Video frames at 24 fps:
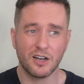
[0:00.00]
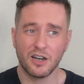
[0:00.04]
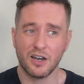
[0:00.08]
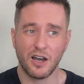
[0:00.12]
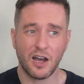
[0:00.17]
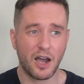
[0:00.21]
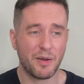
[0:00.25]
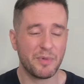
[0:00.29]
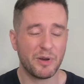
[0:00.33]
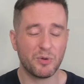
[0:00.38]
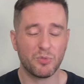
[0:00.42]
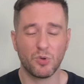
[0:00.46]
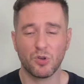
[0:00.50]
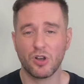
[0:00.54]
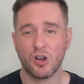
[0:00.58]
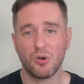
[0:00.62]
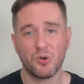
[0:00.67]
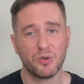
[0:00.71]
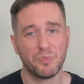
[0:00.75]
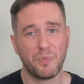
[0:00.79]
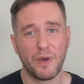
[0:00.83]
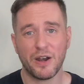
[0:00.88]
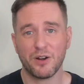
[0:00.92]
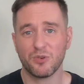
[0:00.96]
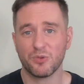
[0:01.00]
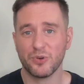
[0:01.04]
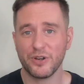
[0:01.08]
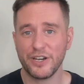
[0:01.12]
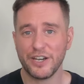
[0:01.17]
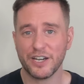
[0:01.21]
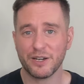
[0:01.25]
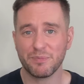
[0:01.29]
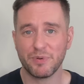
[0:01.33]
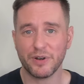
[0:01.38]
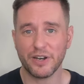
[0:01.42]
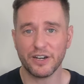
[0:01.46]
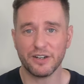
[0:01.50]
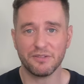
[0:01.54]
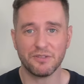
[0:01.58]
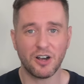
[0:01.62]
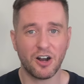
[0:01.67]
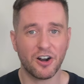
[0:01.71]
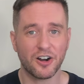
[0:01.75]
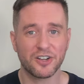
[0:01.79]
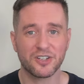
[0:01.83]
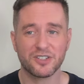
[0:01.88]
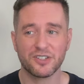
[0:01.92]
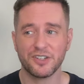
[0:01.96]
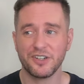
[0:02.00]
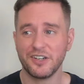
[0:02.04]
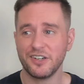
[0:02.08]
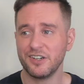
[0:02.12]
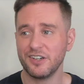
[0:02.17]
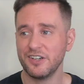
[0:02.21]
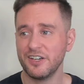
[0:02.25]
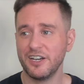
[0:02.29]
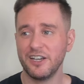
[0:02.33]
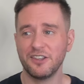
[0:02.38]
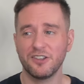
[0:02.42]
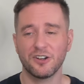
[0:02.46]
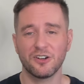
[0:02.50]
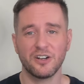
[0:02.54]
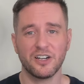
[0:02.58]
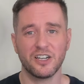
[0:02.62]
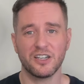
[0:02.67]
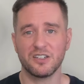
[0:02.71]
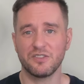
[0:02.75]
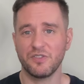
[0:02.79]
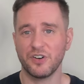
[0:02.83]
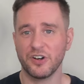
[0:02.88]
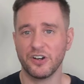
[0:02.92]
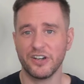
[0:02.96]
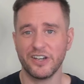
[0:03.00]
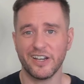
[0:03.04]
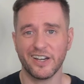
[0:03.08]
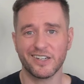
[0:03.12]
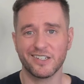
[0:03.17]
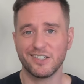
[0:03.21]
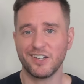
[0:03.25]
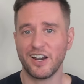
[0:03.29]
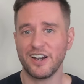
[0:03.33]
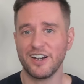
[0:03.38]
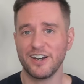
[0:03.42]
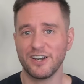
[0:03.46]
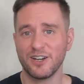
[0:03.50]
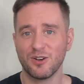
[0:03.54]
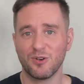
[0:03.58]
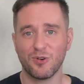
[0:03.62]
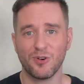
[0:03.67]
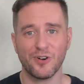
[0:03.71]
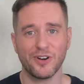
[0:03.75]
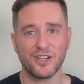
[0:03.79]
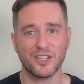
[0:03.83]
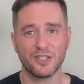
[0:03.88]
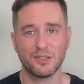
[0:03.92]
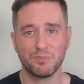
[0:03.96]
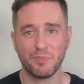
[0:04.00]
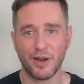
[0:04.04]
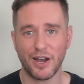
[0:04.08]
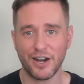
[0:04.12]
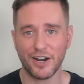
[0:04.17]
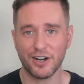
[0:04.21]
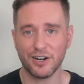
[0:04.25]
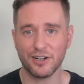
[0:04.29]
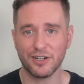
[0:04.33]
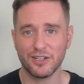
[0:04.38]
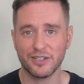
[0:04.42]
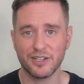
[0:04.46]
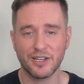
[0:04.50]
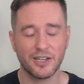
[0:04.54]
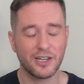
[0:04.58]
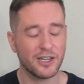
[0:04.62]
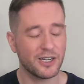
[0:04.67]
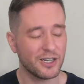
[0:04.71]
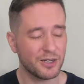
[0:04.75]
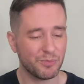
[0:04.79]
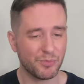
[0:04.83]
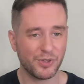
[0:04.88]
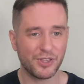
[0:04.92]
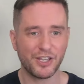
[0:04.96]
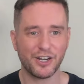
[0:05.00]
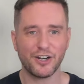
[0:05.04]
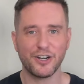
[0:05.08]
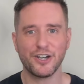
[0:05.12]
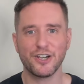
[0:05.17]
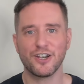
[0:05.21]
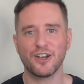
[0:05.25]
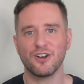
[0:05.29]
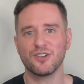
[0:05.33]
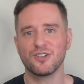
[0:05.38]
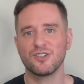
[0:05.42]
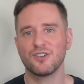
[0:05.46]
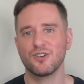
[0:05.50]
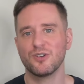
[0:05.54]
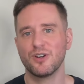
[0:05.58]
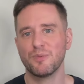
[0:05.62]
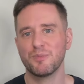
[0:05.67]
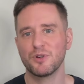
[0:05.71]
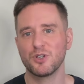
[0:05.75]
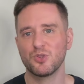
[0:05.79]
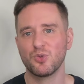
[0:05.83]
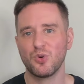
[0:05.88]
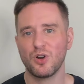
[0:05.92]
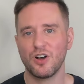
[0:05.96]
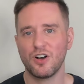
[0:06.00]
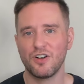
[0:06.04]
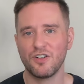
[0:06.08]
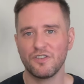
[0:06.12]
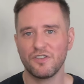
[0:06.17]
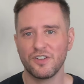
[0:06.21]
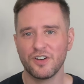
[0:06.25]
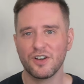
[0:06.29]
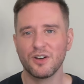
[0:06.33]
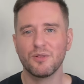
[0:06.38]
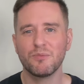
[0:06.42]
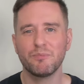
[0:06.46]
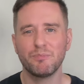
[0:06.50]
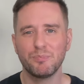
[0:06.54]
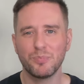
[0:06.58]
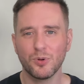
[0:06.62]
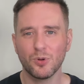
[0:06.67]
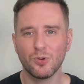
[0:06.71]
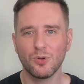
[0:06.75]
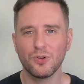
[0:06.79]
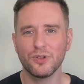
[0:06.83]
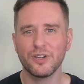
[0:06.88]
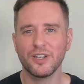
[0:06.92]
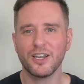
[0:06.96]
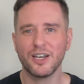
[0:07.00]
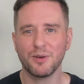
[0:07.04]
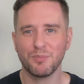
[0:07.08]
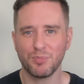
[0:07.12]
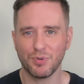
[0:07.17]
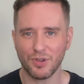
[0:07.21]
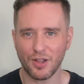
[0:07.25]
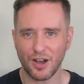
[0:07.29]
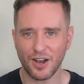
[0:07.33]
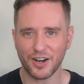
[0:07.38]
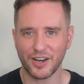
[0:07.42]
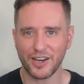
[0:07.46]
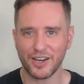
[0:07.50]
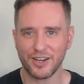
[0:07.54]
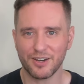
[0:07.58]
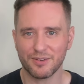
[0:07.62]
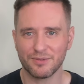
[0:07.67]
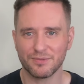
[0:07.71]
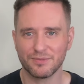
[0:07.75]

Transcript: I mean, we'll go with Ben Rieck, but honestly, neither is very exciting or inspired. But there you go. So number 12, bold and blocky.